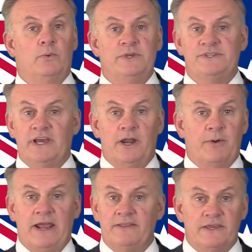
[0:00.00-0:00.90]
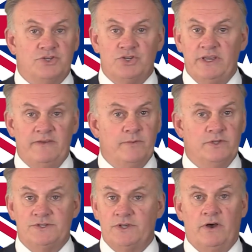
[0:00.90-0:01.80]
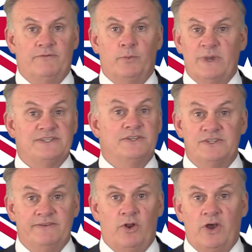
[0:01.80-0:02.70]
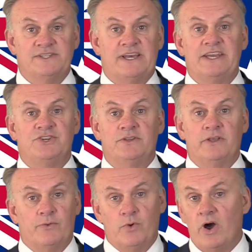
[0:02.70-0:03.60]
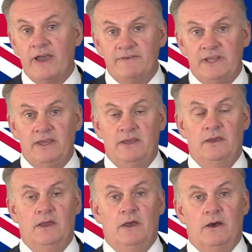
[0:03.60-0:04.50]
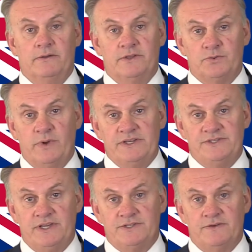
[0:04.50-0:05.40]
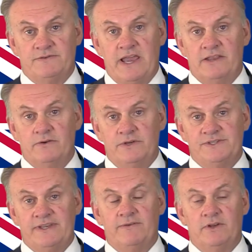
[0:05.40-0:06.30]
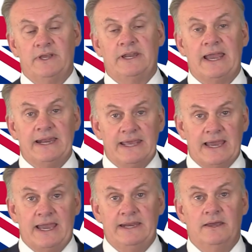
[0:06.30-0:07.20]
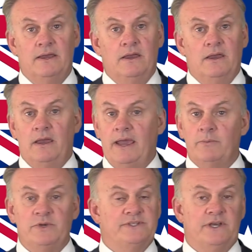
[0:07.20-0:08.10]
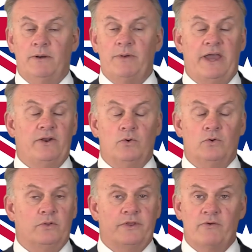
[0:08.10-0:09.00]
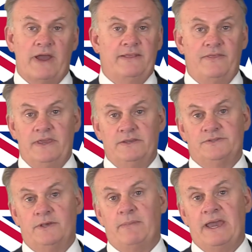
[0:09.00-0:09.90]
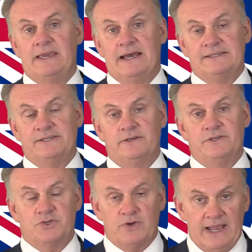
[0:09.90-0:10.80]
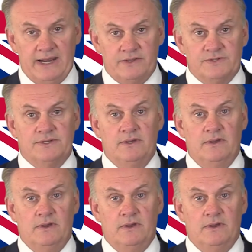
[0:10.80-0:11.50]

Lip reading: We celebrate the achievements of the Western civilization that arrived here on the 26th of January 1788, and we celebrate all the great things that make us Australians.